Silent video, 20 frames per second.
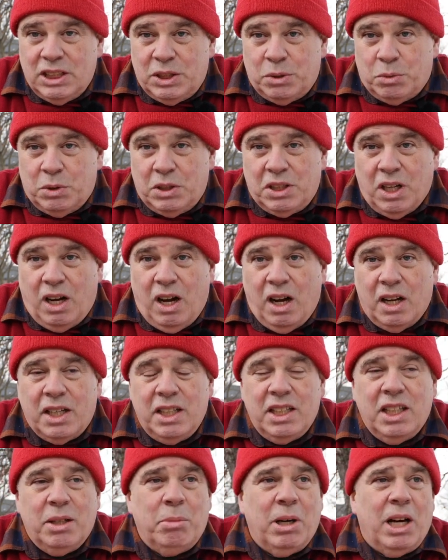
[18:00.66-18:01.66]
We're
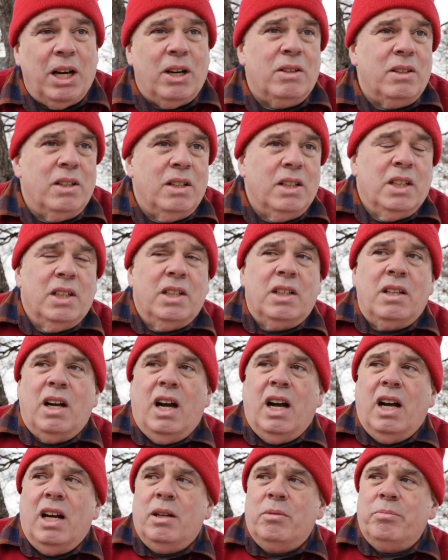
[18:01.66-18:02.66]
talking about,
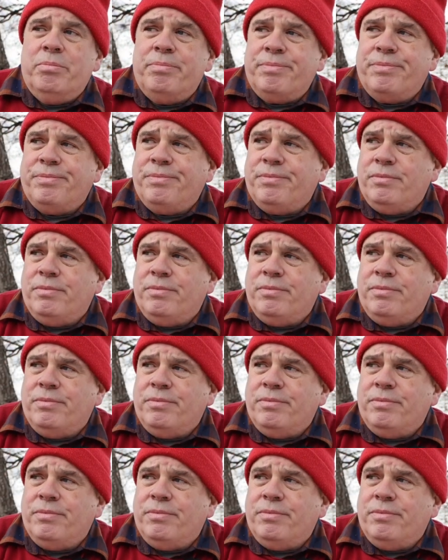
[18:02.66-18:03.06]
round